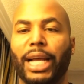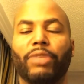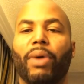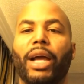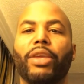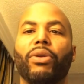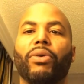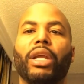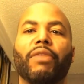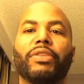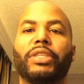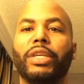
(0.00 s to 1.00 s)
That's why you don't
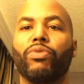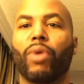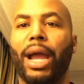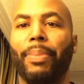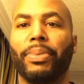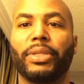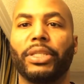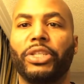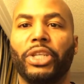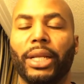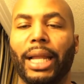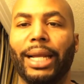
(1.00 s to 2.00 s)
never see rappers and
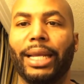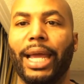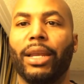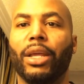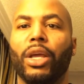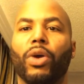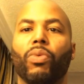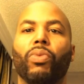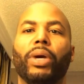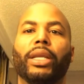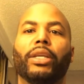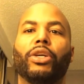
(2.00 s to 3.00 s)
shit like that
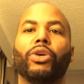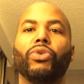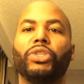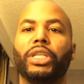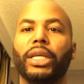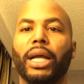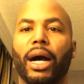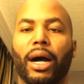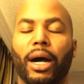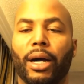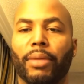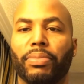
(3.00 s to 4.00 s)
with Gucci
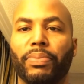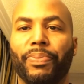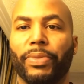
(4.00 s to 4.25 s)
um